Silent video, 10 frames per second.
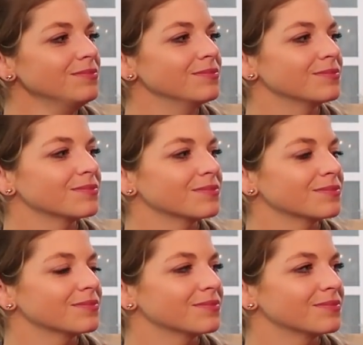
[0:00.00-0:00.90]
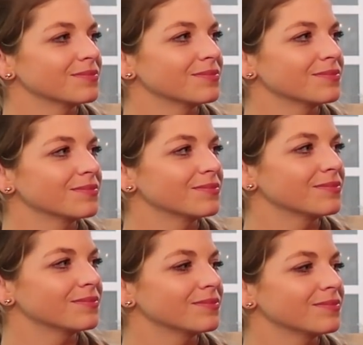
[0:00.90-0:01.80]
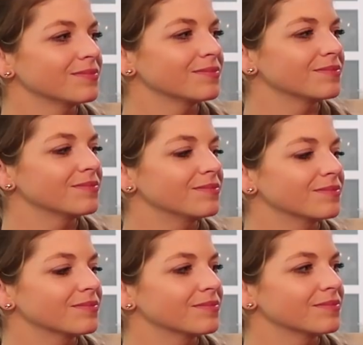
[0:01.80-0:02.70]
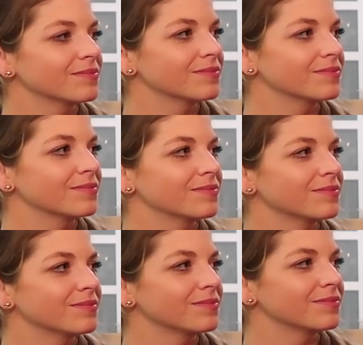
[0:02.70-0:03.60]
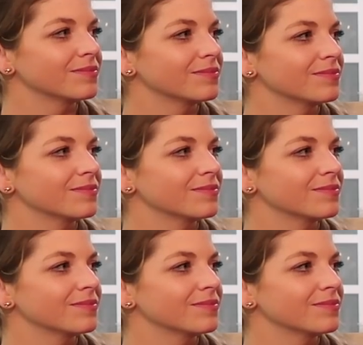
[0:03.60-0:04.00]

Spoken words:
No words are spoken by the person on screen.